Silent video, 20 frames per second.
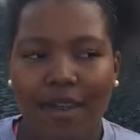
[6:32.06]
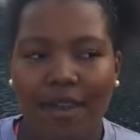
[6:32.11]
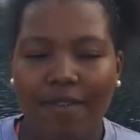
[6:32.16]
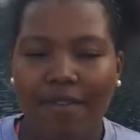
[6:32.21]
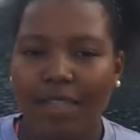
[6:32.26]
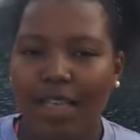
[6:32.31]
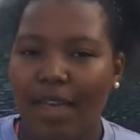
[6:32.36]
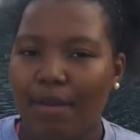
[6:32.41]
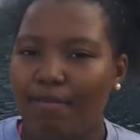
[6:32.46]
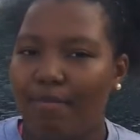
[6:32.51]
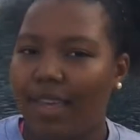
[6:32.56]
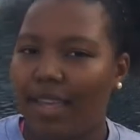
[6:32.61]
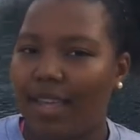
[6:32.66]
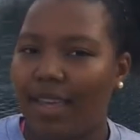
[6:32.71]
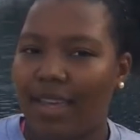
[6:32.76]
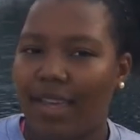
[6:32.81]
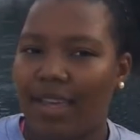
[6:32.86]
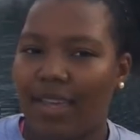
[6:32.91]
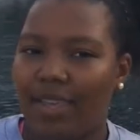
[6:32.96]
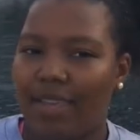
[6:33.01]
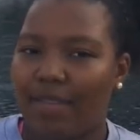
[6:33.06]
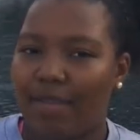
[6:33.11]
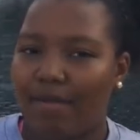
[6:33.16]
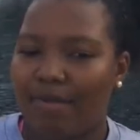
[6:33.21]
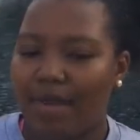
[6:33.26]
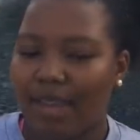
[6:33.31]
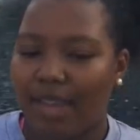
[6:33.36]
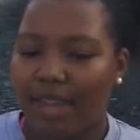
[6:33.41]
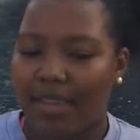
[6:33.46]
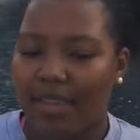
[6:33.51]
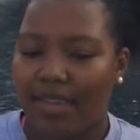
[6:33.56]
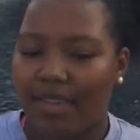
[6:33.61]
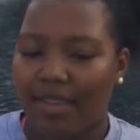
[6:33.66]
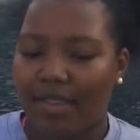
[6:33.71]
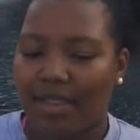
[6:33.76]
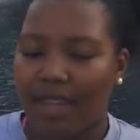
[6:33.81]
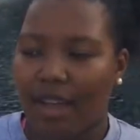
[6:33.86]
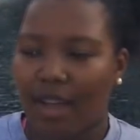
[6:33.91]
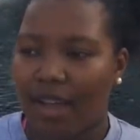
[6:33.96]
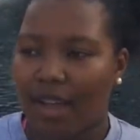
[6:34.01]
I feel like media is the
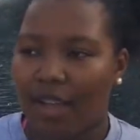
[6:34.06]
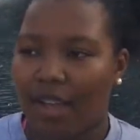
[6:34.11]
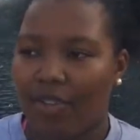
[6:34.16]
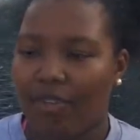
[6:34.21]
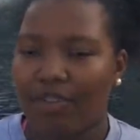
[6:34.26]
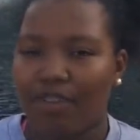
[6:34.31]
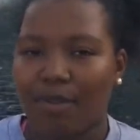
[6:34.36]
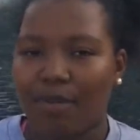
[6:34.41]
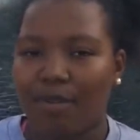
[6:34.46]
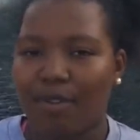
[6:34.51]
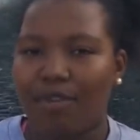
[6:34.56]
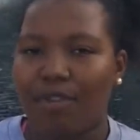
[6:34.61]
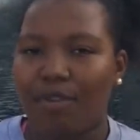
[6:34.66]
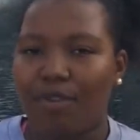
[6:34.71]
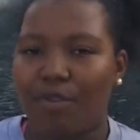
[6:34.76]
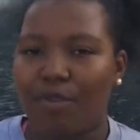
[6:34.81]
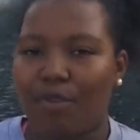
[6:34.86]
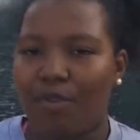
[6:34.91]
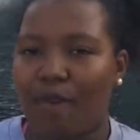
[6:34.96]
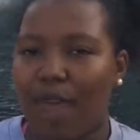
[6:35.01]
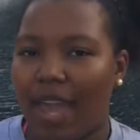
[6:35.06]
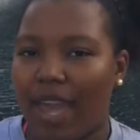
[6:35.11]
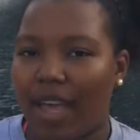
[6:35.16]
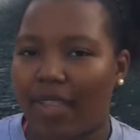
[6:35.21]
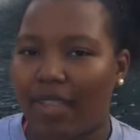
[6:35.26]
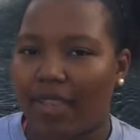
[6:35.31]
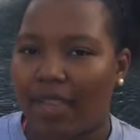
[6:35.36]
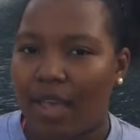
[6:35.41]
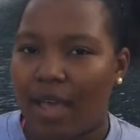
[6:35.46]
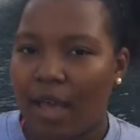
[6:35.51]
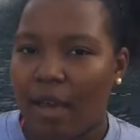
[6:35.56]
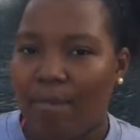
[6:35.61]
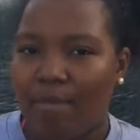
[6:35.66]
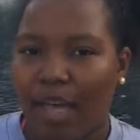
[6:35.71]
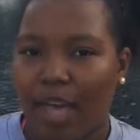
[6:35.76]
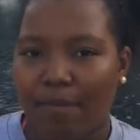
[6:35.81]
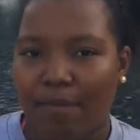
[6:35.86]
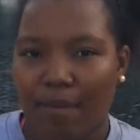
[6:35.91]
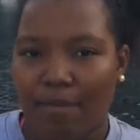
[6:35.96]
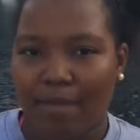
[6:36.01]
biggest contributor to who paints
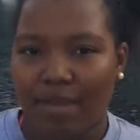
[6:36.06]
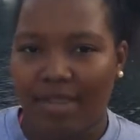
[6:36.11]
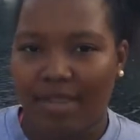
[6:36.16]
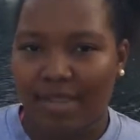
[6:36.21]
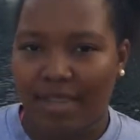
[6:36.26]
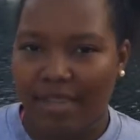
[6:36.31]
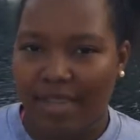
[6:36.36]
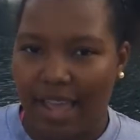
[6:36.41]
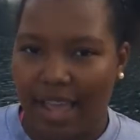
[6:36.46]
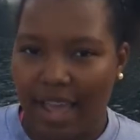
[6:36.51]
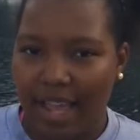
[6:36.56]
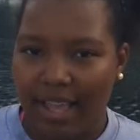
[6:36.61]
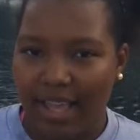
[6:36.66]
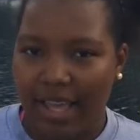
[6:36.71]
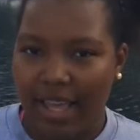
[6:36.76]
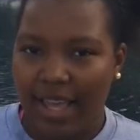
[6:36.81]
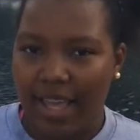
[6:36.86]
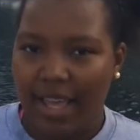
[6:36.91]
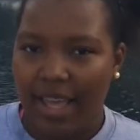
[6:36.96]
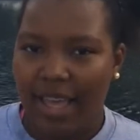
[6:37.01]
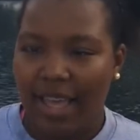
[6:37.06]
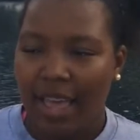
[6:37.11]
black people in society.